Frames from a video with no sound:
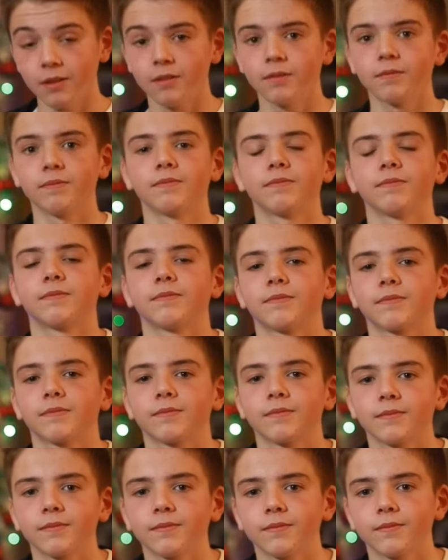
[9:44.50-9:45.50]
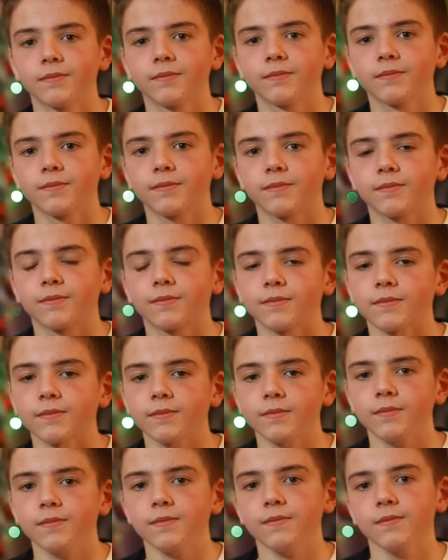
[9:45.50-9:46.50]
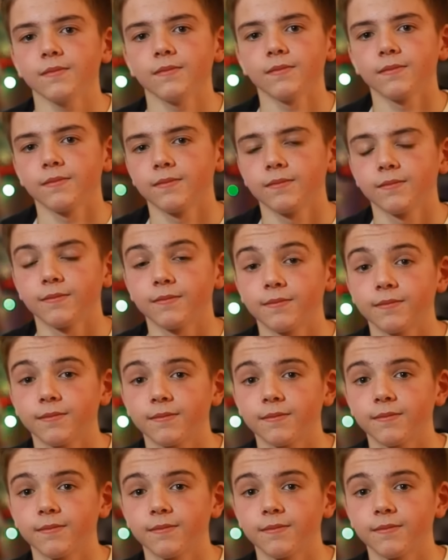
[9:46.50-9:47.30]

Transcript: The person shown says nothing.